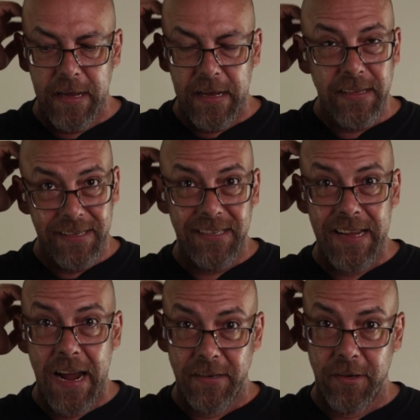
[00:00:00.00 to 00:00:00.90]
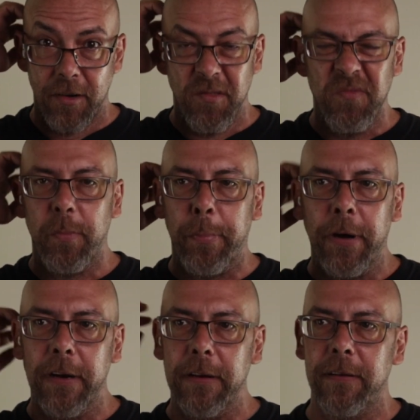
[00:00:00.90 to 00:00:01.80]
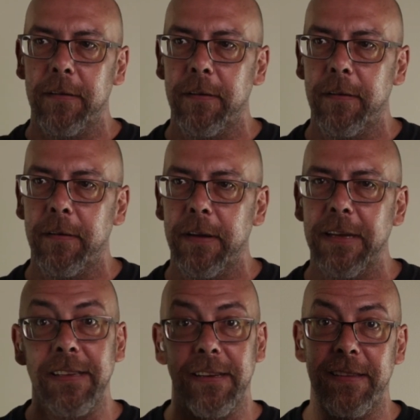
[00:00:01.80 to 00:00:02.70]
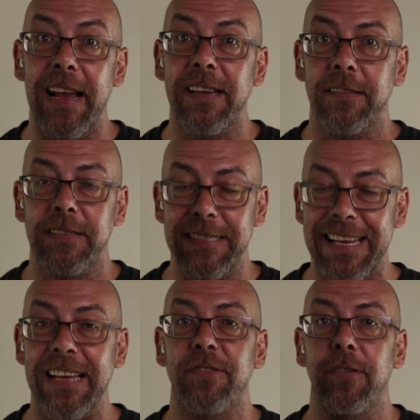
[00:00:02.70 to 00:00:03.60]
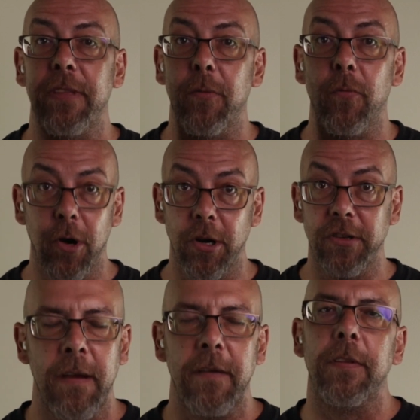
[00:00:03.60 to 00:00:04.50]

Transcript: It's a disaster, but it's a disaster that worked.